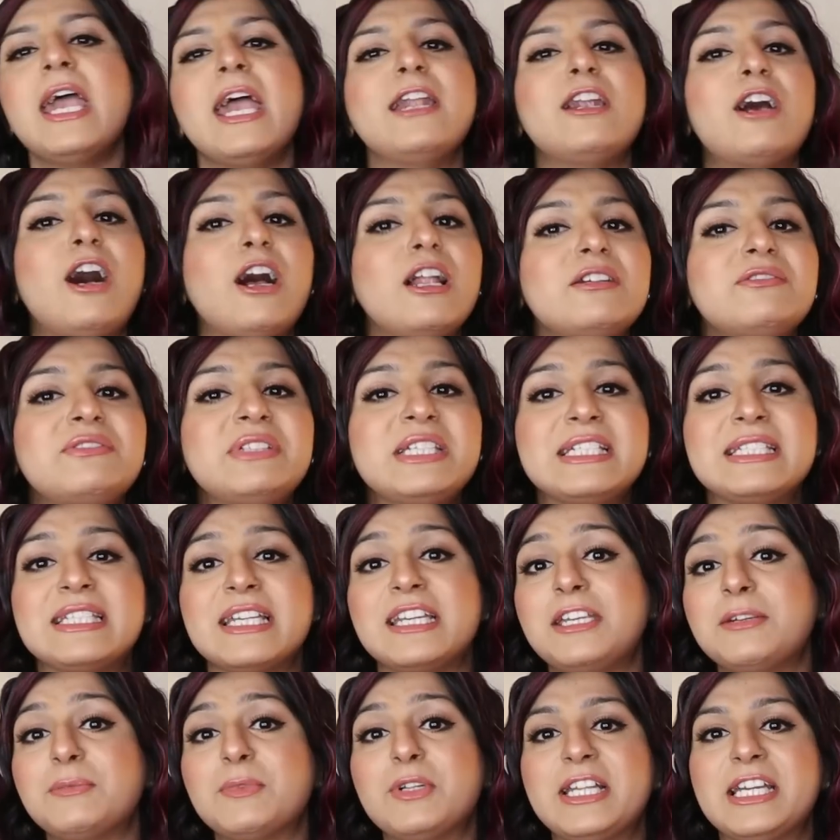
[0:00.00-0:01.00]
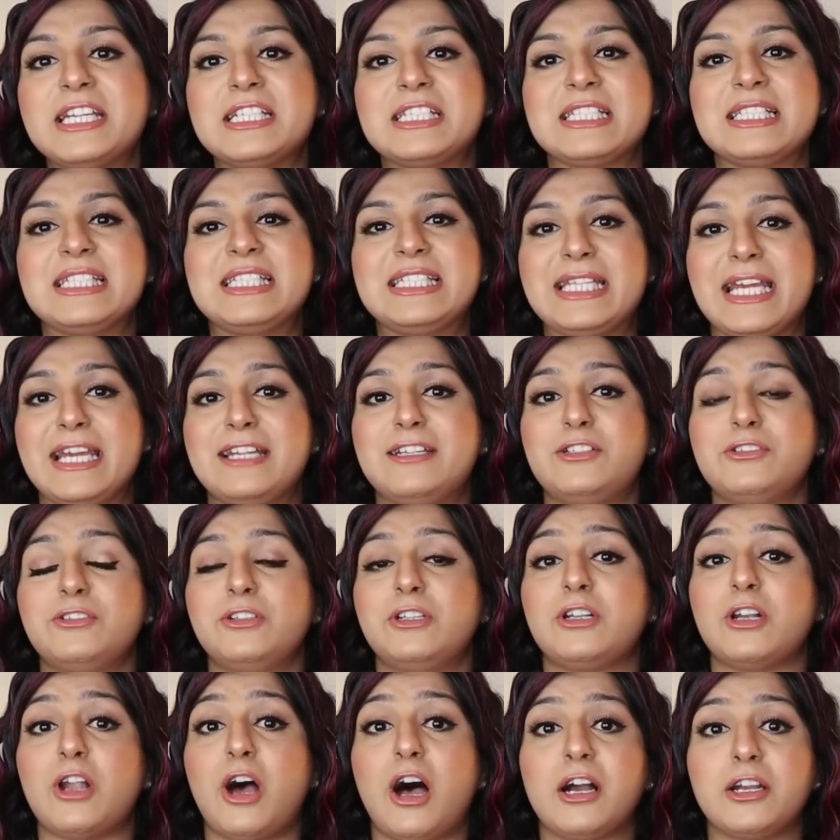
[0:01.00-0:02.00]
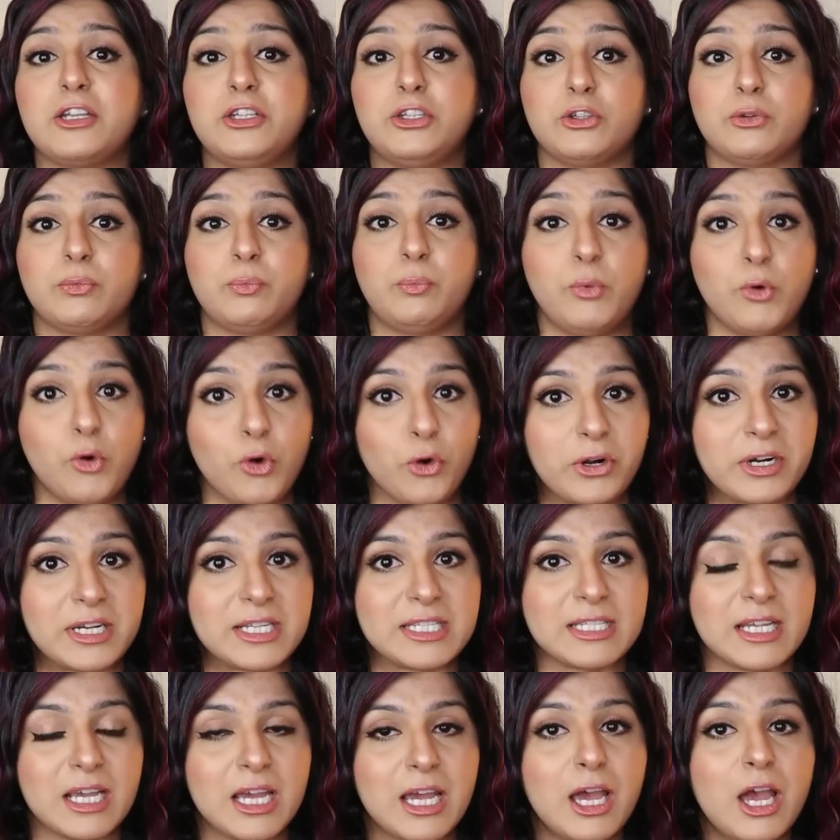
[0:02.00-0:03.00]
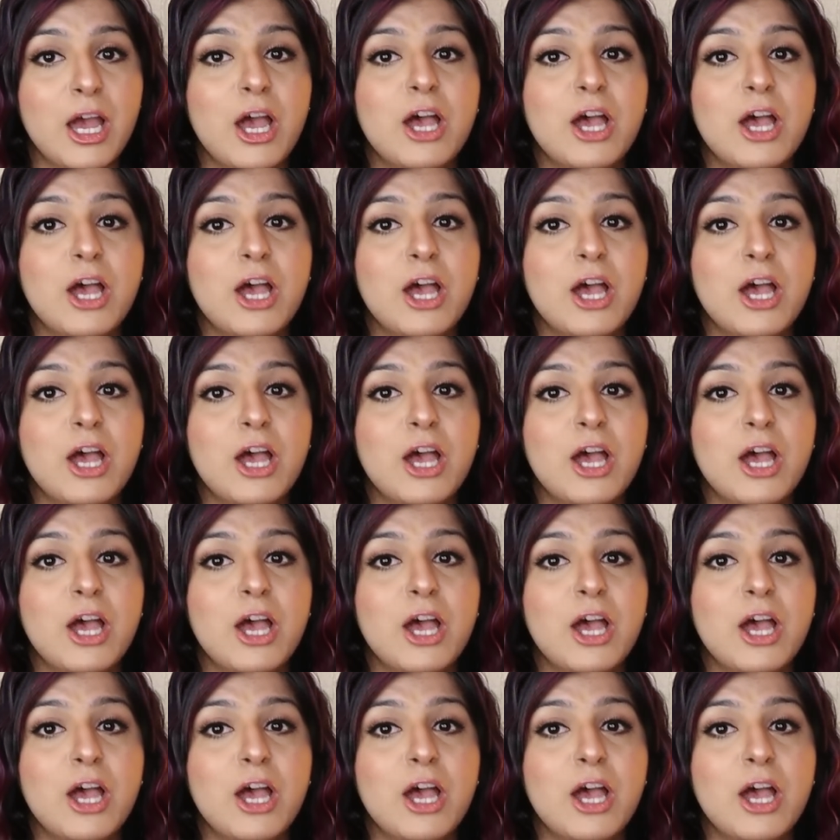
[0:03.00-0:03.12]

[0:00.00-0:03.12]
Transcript: And all of these accumulations tend to clog your pores.